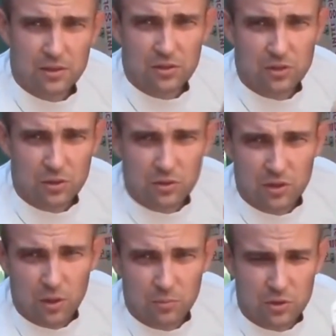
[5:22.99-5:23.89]
consider the
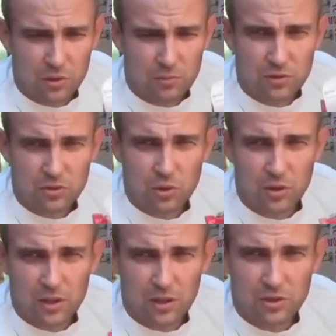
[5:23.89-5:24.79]
option of
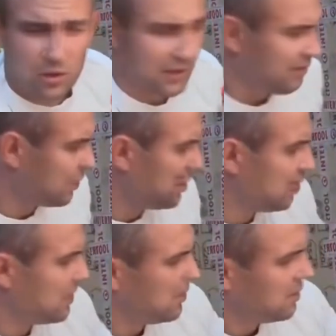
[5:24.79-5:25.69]
installing an additional
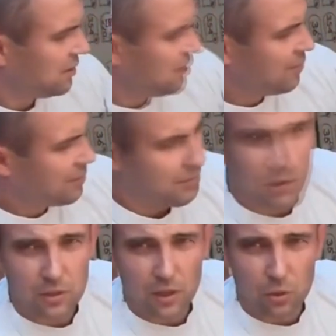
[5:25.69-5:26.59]
valve in
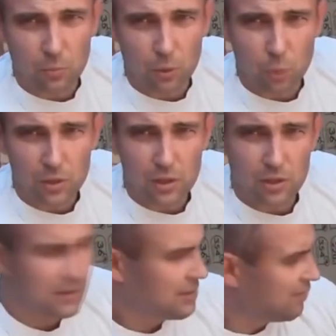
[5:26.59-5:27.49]
the center between
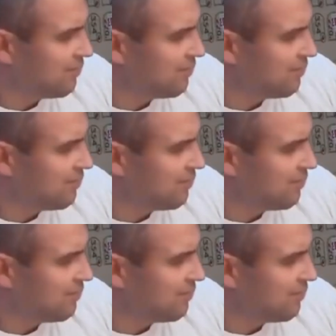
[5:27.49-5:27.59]
these